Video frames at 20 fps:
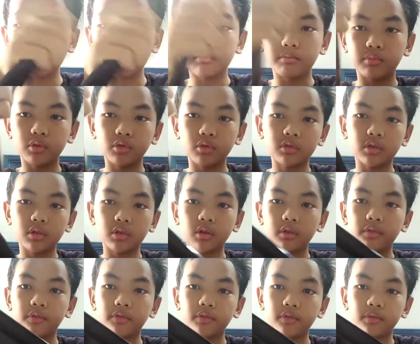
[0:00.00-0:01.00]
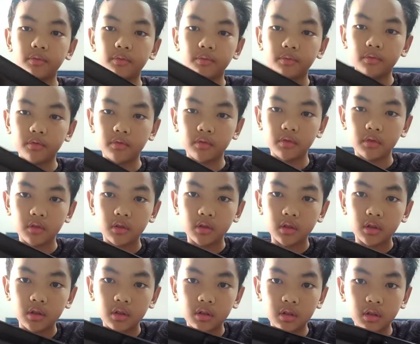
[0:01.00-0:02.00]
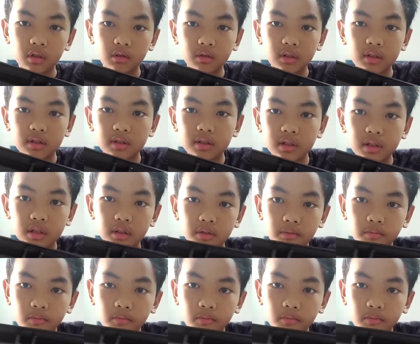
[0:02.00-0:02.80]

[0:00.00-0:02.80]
it broke off. You can see